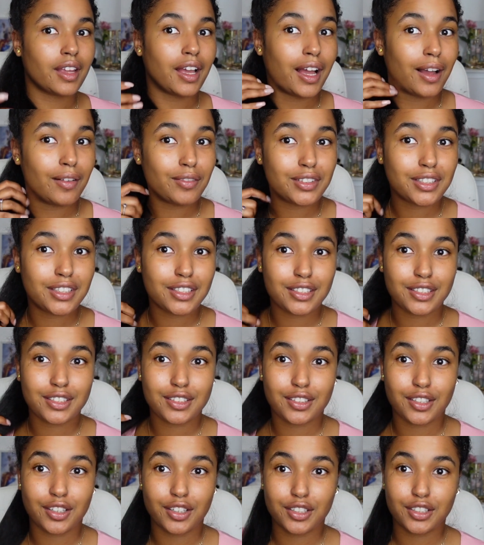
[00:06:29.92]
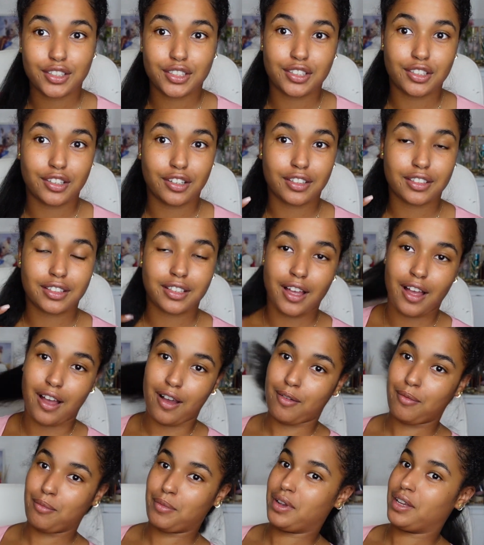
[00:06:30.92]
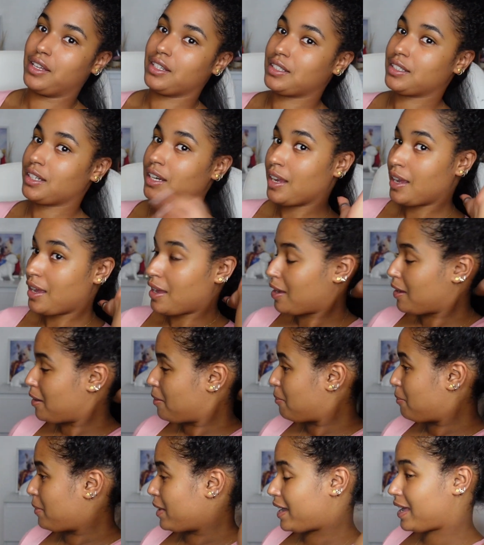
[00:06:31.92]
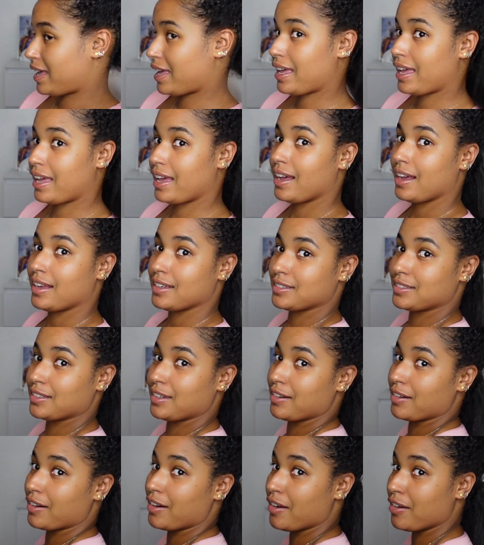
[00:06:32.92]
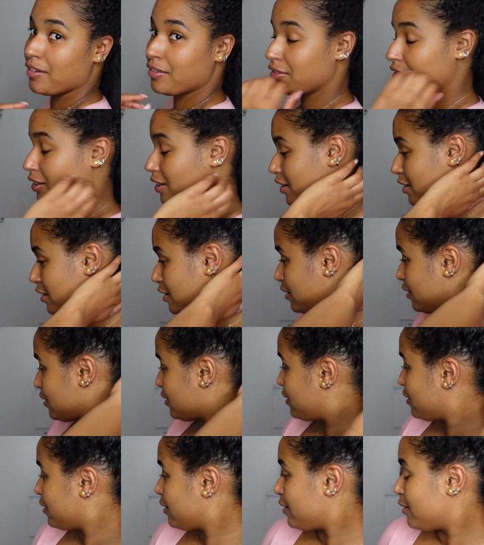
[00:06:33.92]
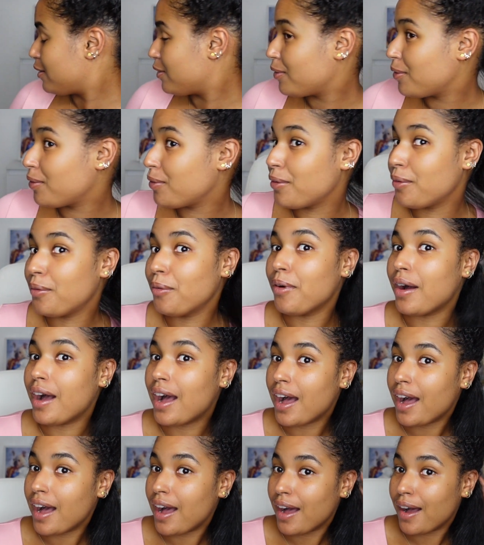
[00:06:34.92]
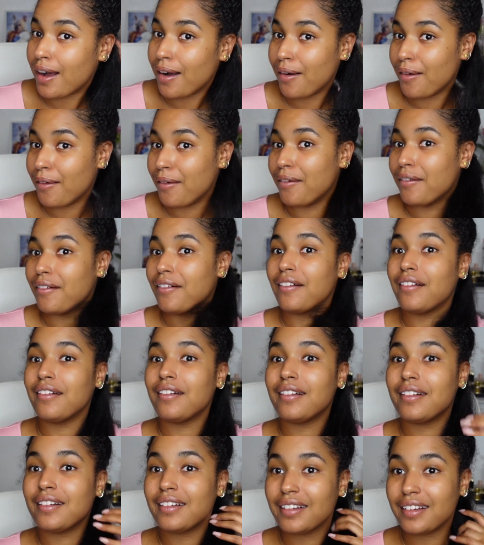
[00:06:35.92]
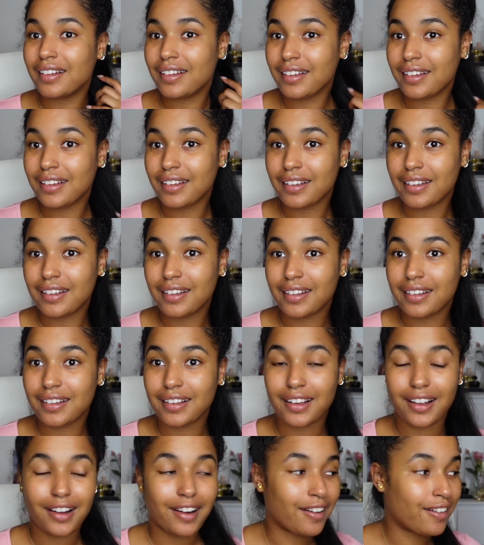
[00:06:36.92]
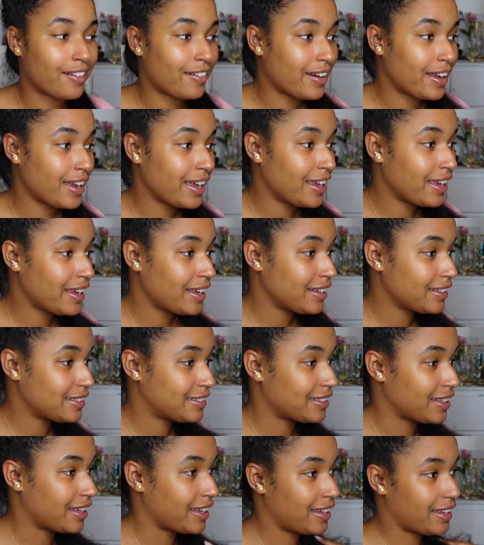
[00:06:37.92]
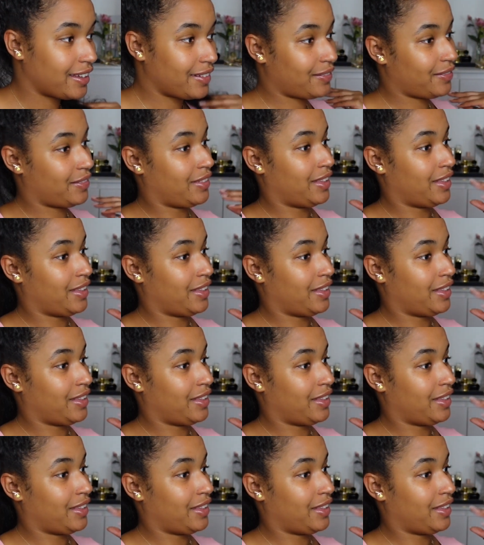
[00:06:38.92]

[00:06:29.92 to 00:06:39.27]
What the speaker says: I'm just so shocked how much my hair has grown. Wow, crazy.